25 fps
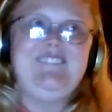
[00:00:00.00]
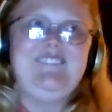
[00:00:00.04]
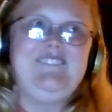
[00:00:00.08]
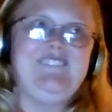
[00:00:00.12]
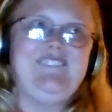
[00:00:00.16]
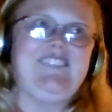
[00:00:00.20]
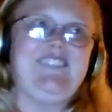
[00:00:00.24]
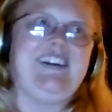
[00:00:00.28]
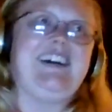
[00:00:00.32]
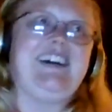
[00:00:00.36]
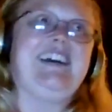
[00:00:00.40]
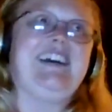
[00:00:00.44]

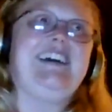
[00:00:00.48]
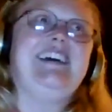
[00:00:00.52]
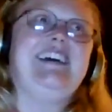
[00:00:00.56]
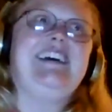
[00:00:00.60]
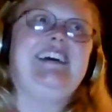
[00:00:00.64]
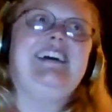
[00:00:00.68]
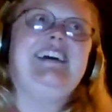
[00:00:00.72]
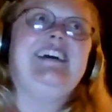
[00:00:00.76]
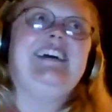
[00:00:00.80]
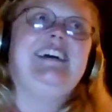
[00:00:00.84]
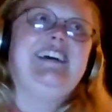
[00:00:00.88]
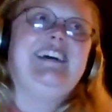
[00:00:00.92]
But
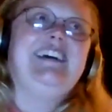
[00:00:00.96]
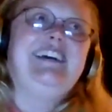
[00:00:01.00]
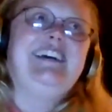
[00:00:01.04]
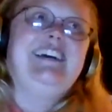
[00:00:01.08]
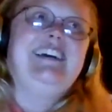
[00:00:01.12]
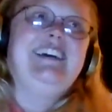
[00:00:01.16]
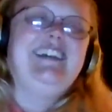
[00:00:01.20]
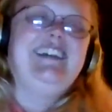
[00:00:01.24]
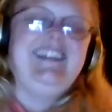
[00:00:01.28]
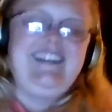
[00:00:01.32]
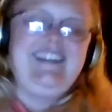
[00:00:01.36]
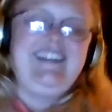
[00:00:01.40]

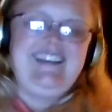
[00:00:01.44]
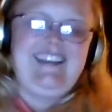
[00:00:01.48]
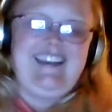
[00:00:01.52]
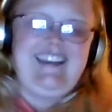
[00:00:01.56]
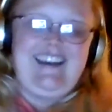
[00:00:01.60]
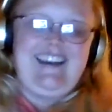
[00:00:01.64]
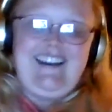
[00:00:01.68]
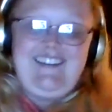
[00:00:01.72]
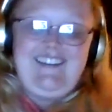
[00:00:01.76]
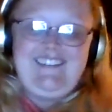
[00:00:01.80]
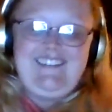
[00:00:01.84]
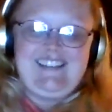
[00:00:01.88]

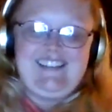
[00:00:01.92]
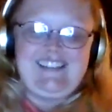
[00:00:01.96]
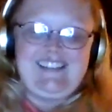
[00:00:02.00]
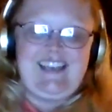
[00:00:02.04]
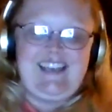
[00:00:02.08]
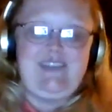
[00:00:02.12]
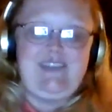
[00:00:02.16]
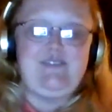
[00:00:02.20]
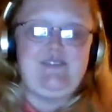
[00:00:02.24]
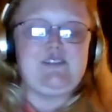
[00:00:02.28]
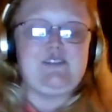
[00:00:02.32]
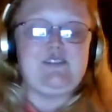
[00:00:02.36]
yeah, I was like,
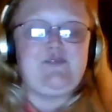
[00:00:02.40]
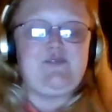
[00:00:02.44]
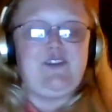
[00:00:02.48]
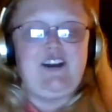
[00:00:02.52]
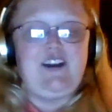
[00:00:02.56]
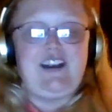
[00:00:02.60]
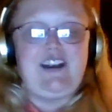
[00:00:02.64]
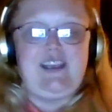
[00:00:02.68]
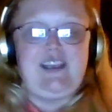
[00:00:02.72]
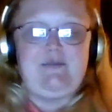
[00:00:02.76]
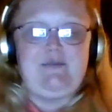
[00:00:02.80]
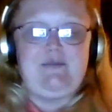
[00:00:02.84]
it was
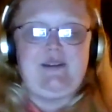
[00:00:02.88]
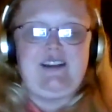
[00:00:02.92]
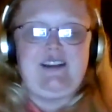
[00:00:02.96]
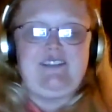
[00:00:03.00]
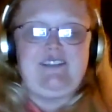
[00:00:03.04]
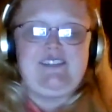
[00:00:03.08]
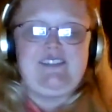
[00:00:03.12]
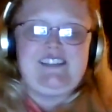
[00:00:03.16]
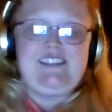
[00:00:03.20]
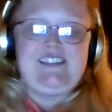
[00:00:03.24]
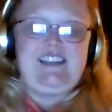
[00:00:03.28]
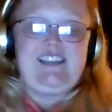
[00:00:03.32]
funny, but I
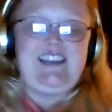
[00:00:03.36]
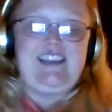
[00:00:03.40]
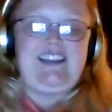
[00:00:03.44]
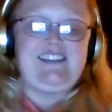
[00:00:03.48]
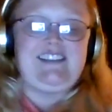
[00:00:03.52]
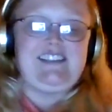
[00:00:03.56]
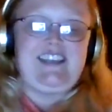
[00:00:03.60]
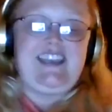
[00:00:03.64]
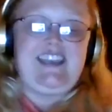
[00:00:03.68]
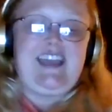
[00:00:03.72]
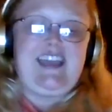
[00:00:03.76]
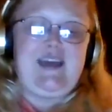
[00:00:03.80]
was like,
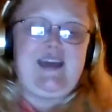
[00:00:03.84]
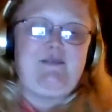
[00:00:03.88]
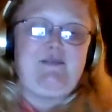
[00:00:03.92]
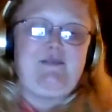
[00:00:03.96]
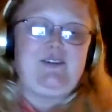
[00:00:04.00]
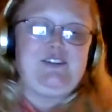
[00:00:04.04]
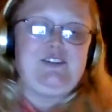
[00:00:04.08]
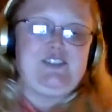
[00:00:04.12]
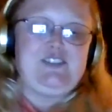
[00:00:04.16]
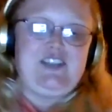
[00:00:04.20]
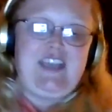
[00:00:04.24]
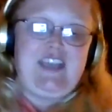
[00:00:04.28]
yeah, but
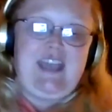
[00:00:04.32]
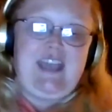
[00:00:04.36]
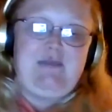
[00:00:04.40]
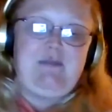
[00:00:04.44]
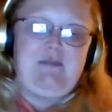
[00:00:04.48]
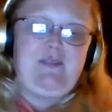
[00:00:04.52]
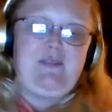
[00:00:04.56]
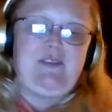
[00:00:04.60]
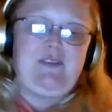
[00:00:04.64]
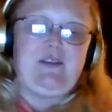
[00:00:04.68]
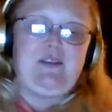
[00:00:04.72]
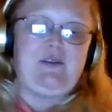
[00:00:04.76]
when she came
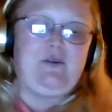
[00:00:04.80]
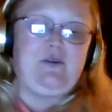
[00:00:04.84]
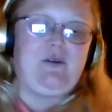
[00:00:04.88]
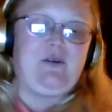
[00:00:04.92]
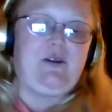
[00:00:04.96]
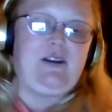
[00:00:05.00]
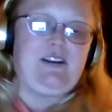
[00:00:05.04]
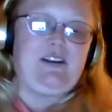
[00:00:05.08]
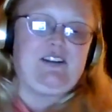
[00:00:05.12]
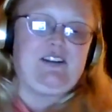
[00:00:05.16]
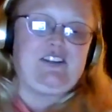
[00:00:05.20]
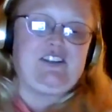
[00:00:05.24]
in the
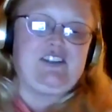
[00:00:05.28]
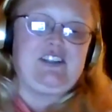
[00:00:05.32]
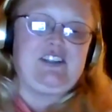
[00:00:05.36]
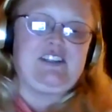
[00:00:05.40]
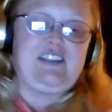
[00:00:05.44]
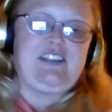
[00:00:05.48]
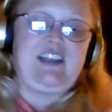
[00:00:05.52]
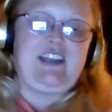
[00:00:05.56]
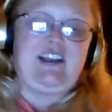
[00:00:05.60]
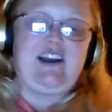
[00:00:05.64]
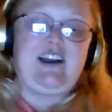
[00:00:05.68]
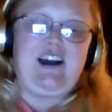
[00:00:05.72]
door and she's
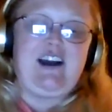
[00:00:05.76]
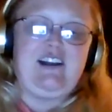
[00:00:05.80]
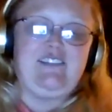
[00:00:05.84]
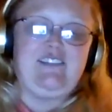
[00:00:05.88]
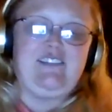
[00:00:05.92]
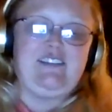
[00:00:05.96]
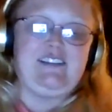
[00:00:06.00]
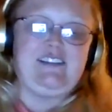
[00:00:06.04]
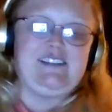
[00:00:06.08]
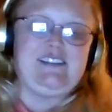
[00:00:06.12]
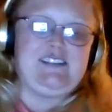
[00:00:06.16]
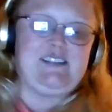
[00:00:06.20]
like
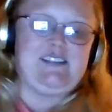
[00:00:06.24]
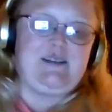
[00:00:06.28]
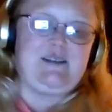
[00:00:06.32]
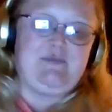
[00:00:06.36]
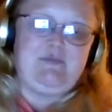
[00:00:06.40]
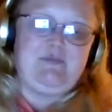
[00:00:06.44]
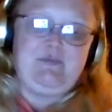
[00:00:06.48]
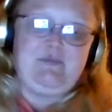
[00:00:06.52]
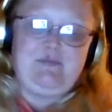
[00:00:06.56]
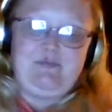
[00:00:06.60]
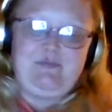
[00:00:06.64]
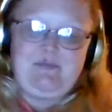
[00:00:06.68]
calling
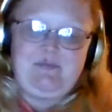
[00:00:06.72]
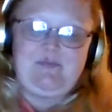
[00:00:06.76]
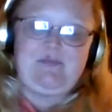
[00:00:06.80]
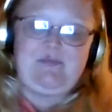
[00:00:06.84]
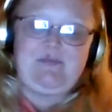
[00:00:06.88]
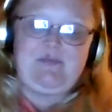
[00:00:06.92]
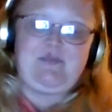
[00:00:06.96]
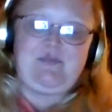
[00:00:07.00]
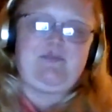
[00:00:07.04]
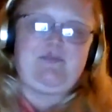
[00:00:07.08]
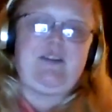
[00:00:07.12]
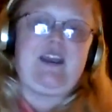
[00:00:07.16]
some
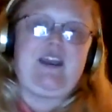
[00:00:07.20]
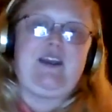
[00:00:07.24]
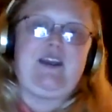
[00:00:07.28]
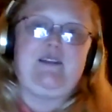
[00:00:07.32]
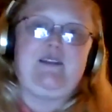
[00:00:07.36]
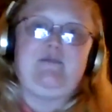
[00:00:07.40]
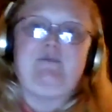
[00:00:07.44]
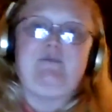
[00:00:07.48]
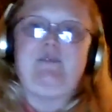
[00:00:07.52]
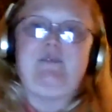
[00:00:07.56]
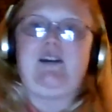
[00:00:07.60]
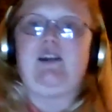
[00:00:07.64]

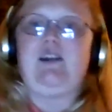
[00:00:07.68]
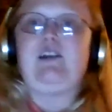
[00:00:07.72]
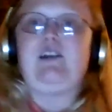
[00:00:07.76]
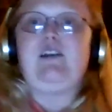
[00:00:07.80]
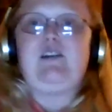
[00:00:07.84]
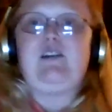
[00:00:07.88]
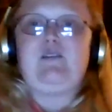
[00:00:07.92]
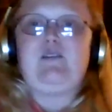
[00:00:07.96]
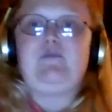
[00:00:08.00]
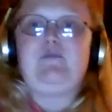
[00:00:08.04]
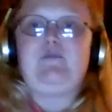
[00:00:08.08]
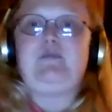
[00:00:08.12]
random or
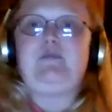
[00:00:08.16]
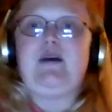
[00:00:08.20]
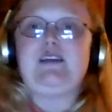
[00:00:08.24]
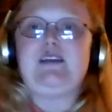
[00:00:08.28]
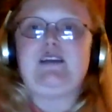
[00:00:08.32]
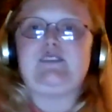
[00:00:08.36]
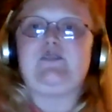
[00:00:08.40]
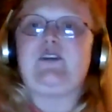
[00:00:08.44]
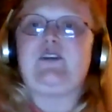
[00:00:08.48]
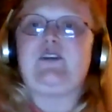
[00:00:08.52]
her best